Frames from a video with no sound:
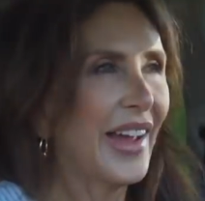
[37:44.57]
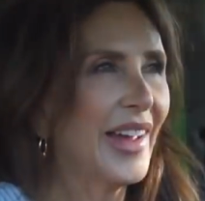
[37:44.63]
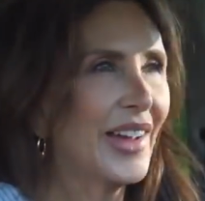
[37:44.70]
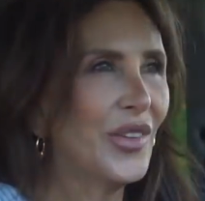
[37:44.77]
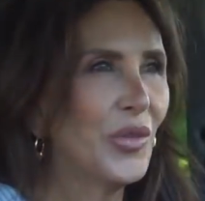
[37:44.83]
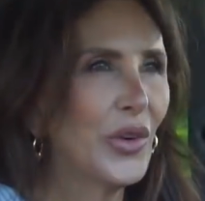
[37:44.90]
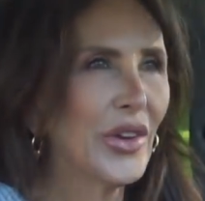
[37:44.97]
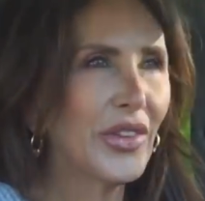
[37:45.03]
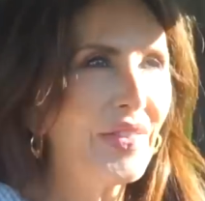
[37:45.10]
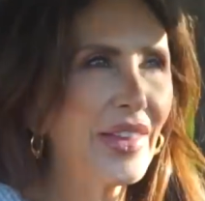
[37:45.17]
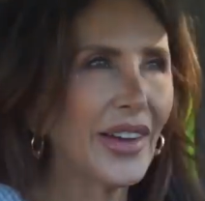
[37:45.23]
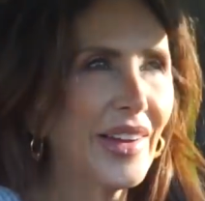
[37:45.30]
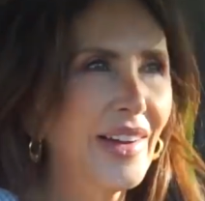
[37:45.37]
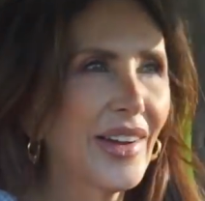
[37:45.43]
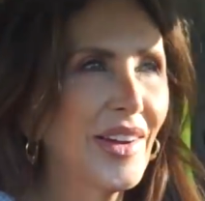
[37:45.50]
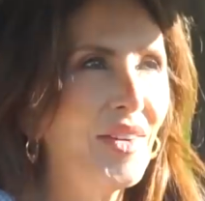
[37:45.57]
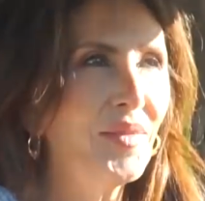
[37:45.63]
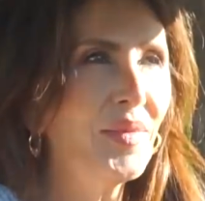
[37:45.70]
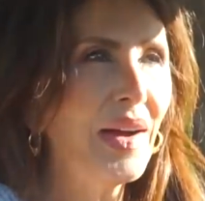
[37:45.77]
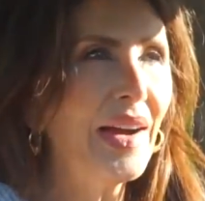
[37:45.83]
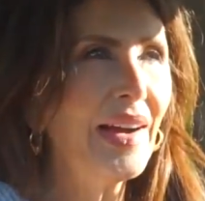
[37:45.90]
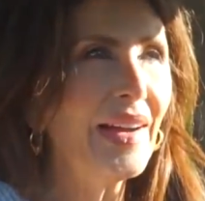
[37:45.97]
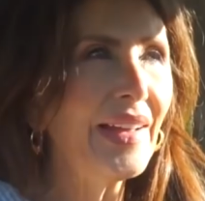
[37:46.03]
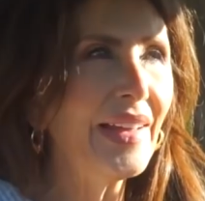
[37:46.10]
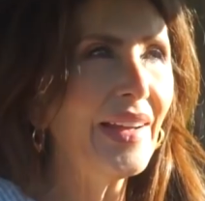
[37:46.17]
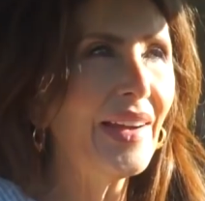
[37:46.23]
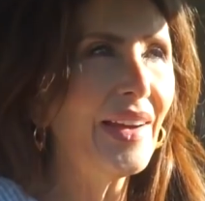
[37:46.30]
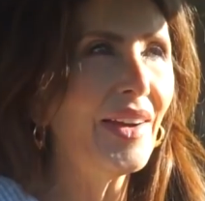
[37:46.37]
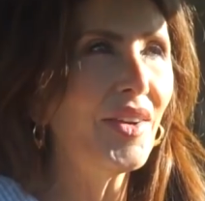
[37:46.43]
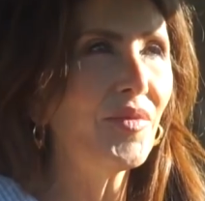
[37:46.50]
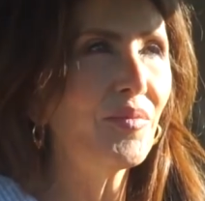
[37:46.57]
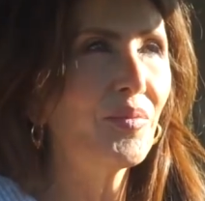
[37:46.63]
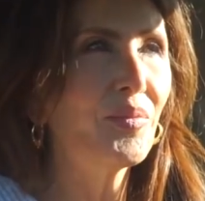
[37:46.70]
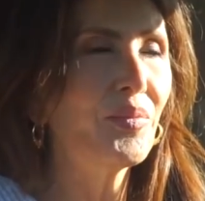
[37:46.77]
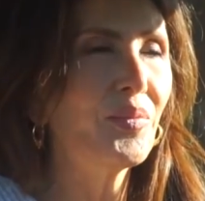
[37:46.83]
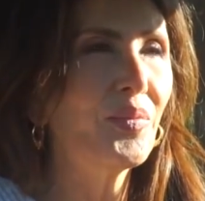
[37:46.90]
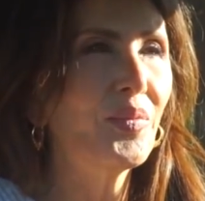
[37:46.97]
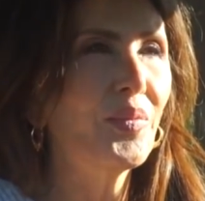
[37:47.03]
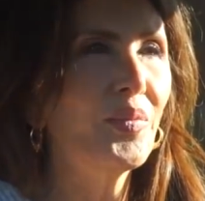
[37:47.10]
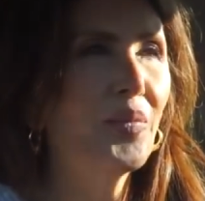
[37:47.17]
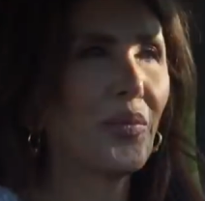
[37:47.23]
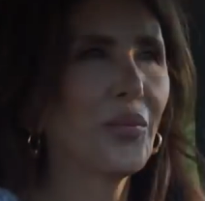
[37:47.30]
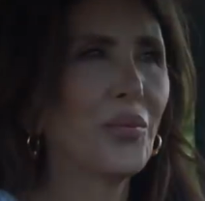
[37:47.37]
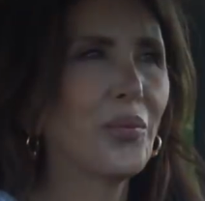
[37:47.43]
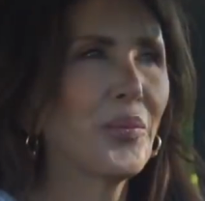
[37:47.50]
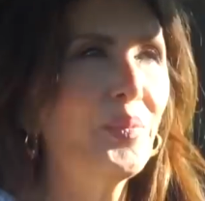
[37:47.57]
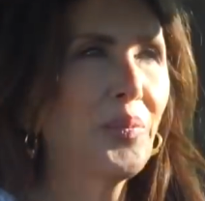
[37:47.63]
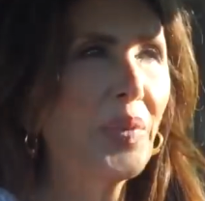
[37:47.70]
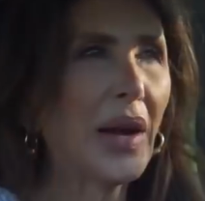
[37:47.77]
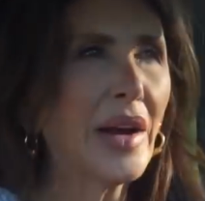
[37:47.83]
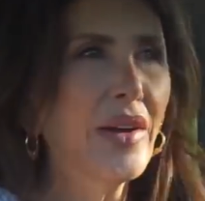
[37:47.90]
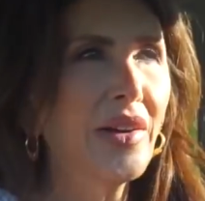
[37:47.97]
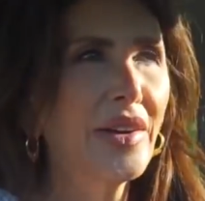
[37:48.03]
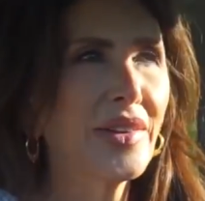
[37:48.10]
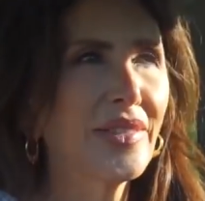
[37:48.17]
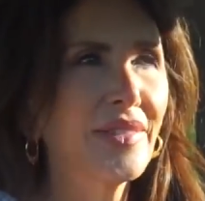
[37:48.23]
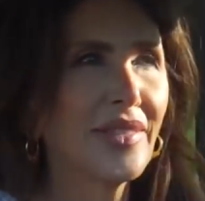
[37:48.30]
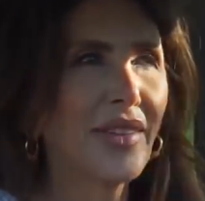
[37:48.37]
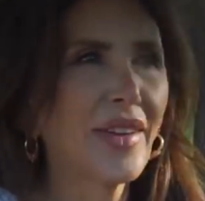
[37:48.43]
and with uh, my uh, parent,